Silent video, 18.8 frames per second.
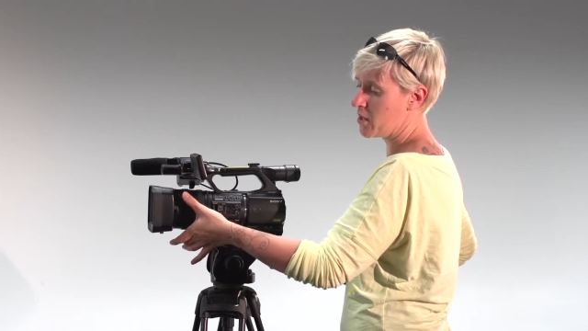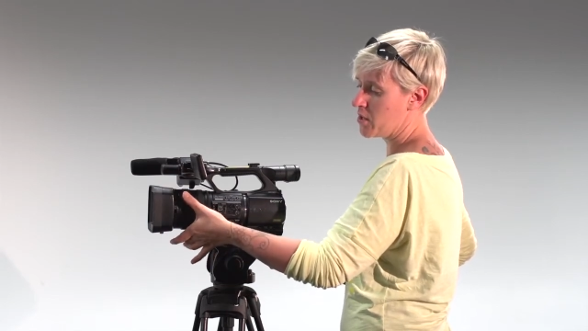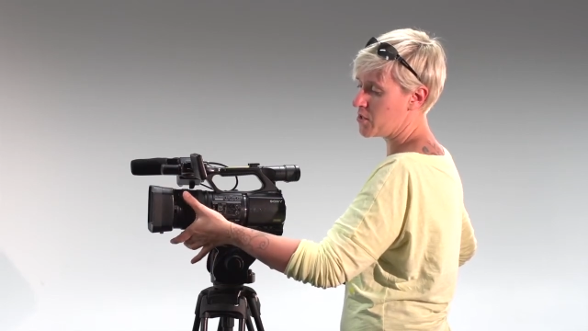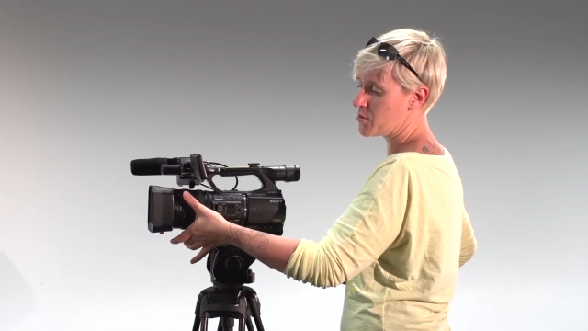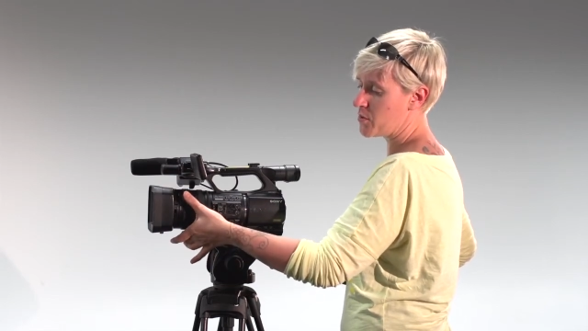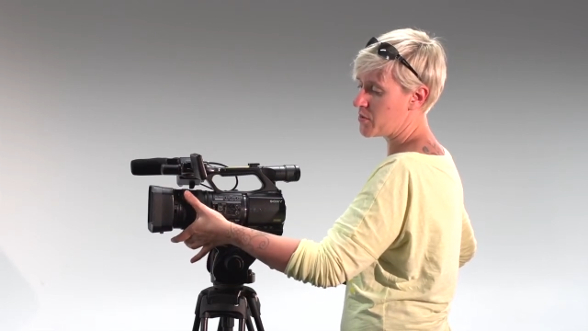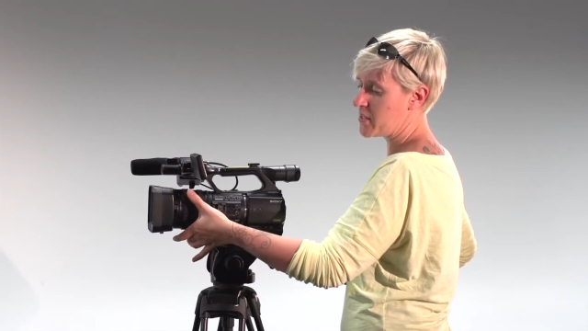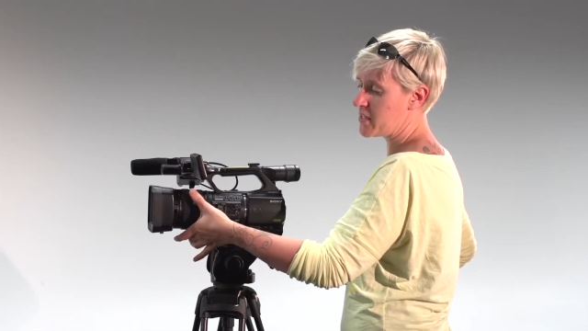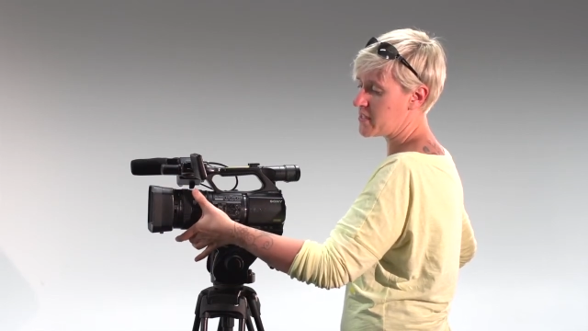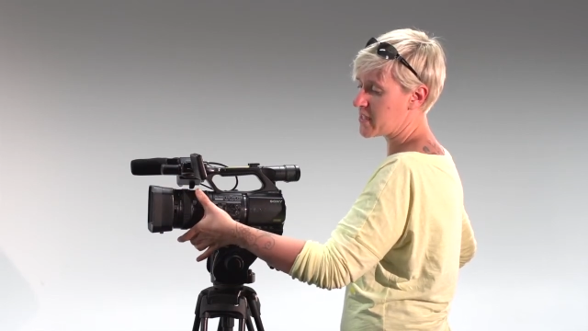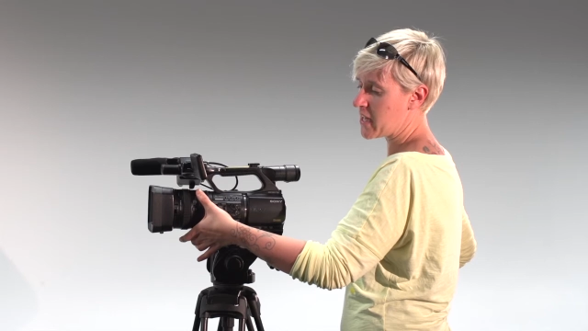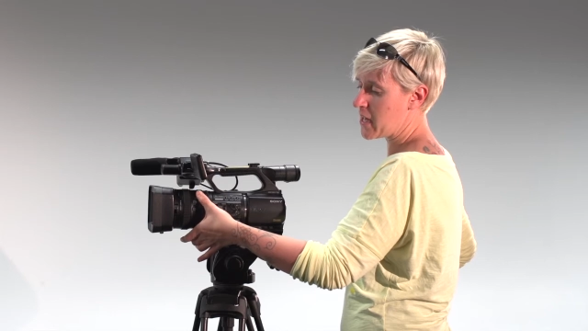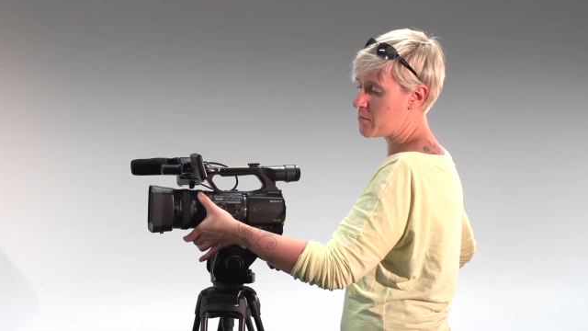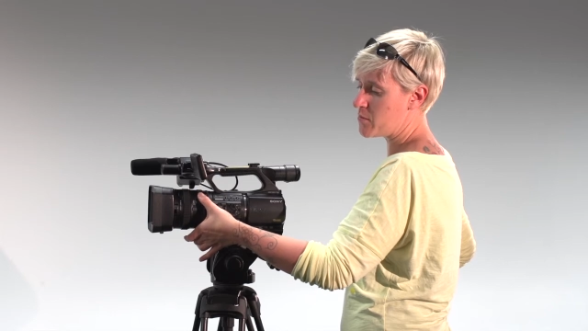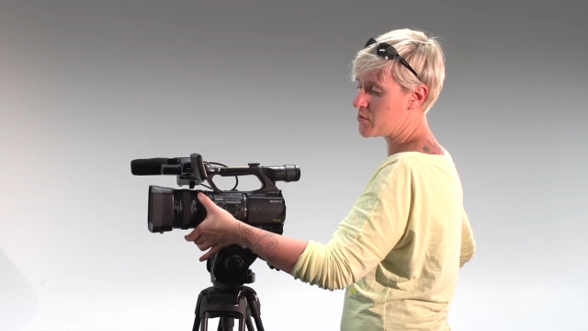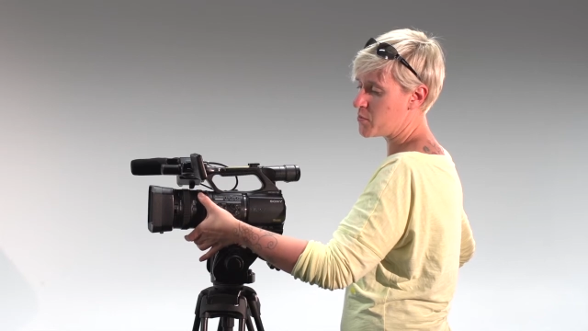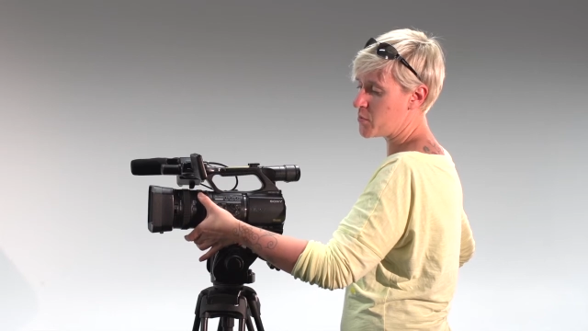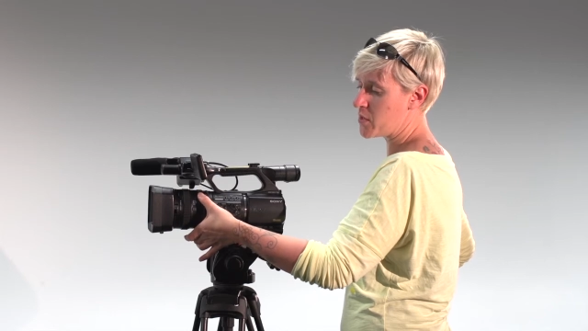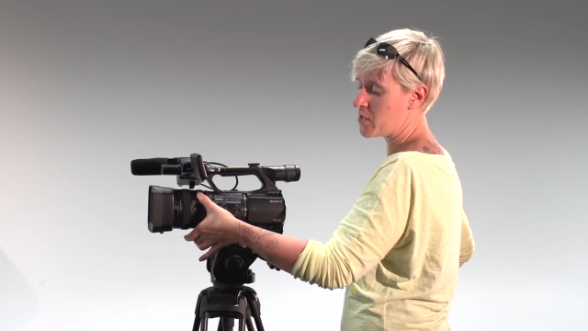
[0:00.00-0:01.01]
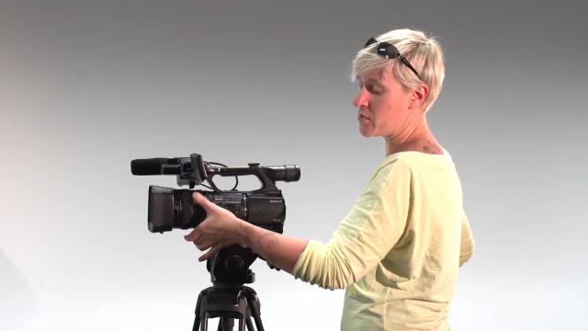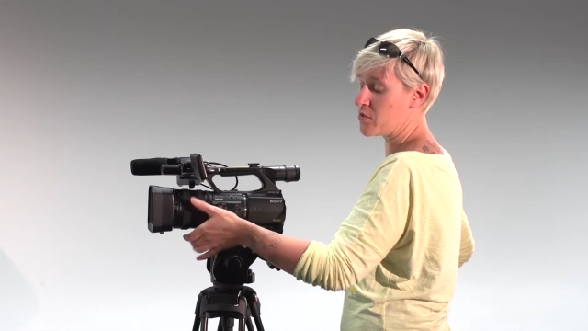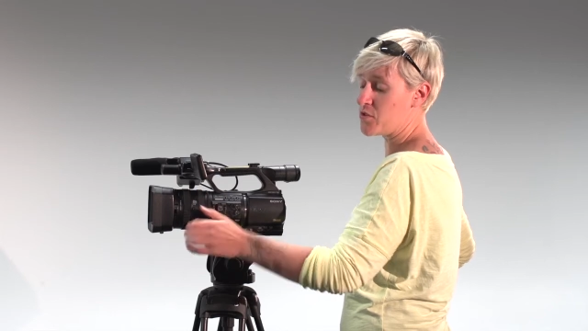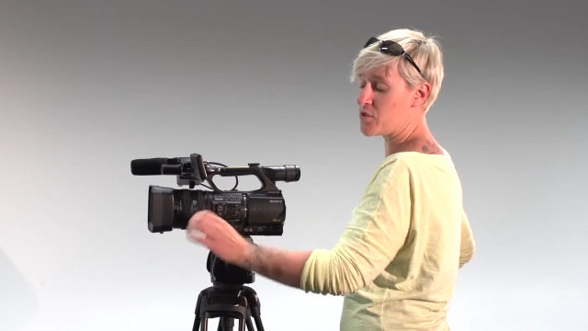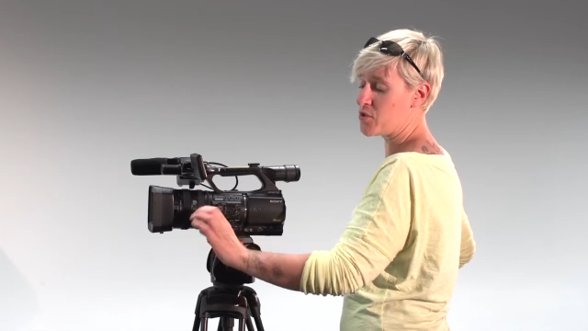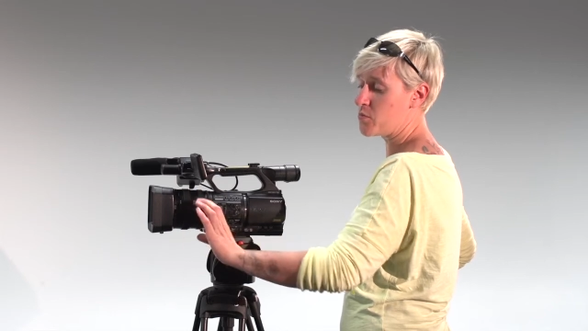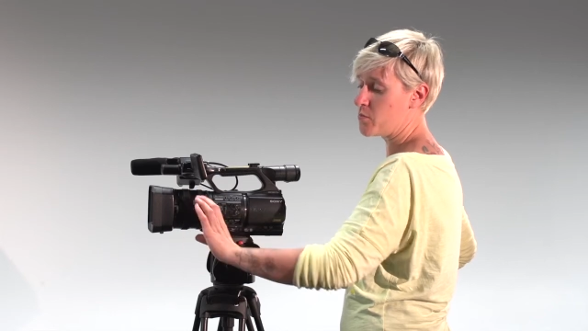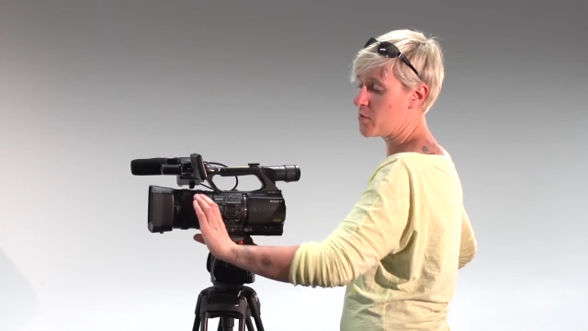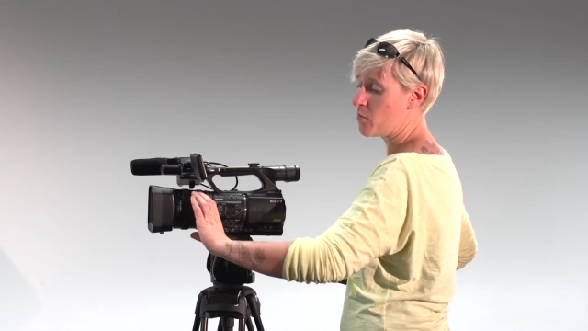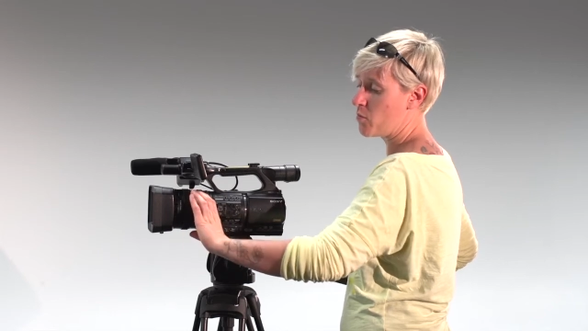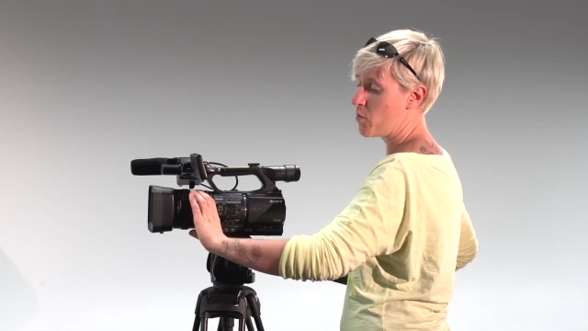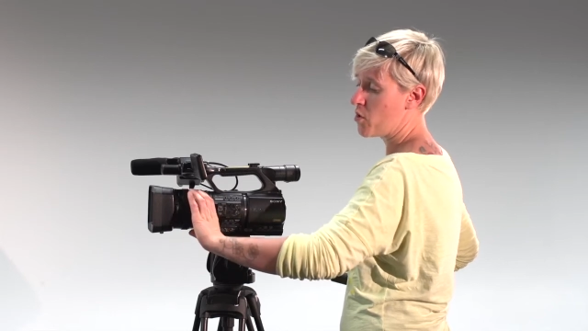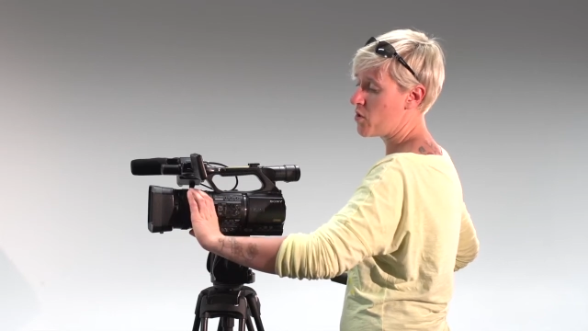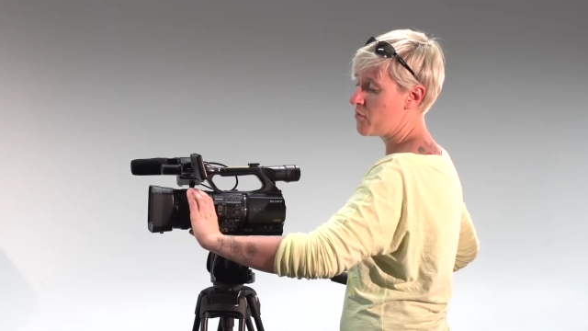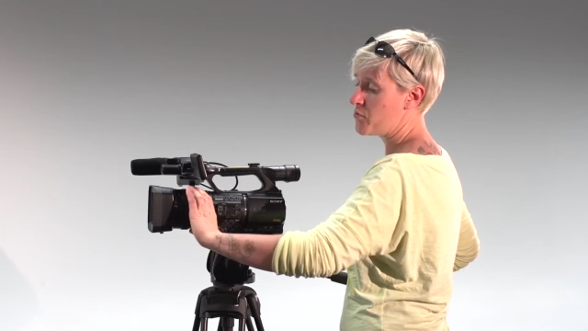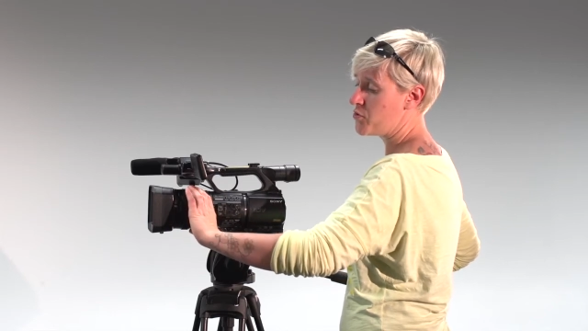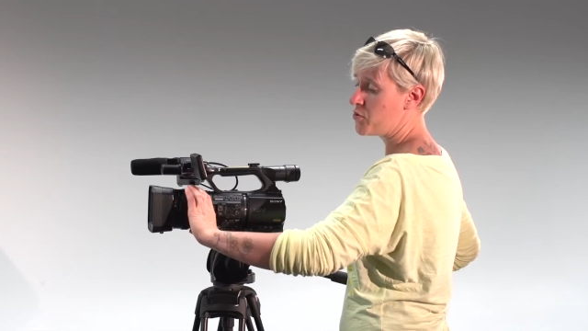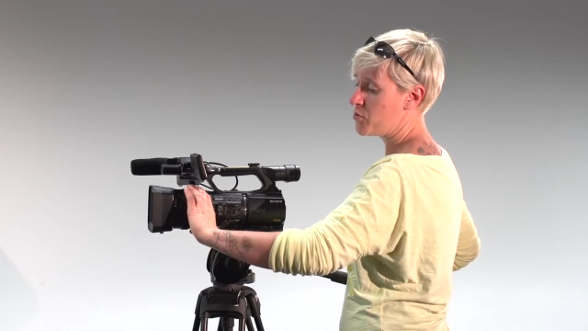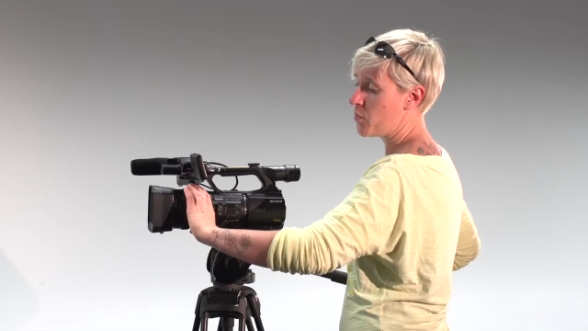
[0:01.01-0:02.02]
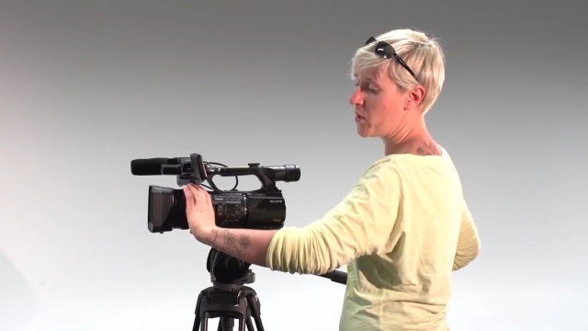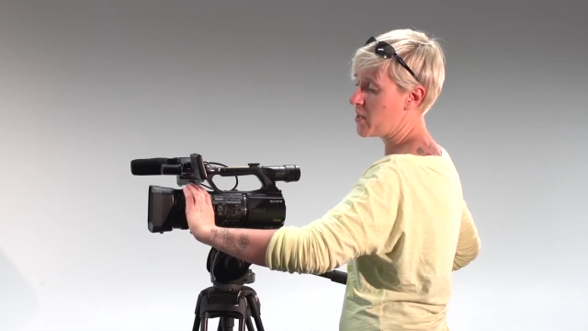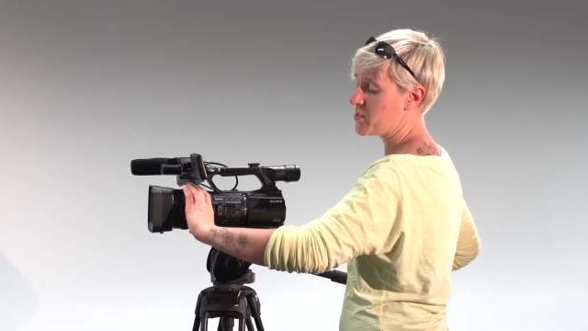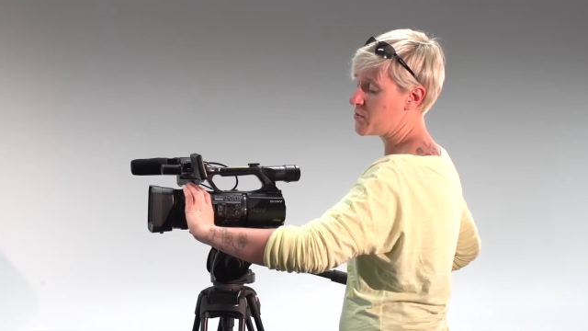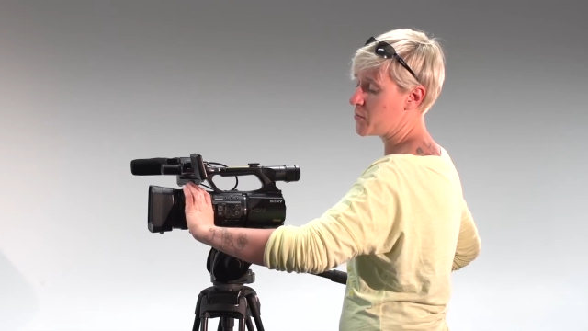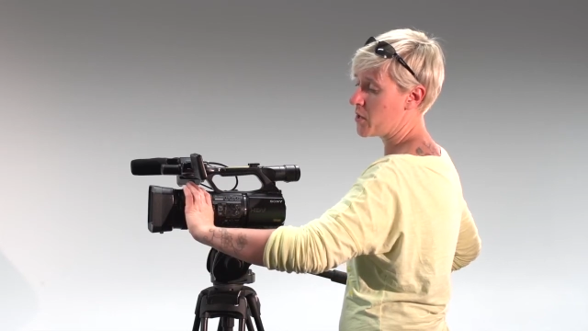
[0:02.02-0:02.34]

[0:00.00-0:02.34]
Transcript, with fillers: So on these cameras we can zoom in one of two ways.